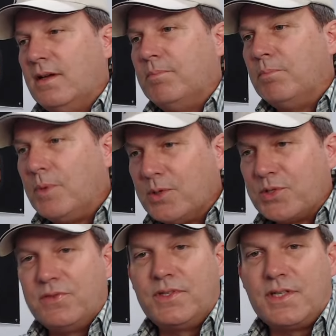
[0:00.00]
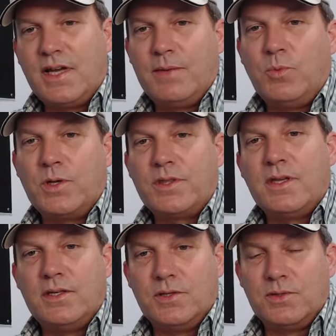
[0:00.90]
most of the time what
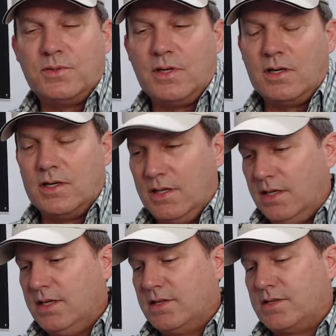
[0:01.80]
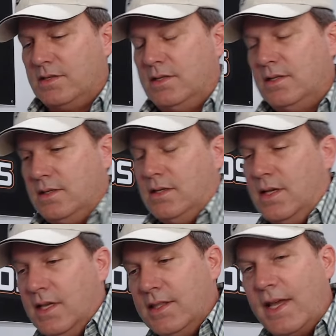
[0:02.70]
they do is
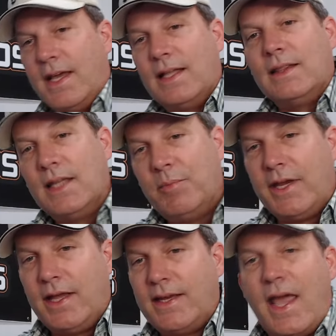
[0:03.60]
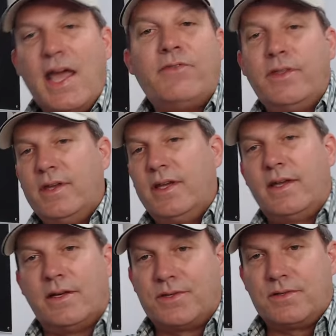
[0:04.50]
they eliminate everything
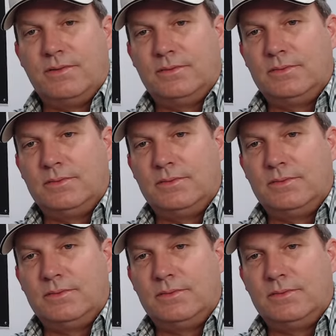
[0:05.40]
else.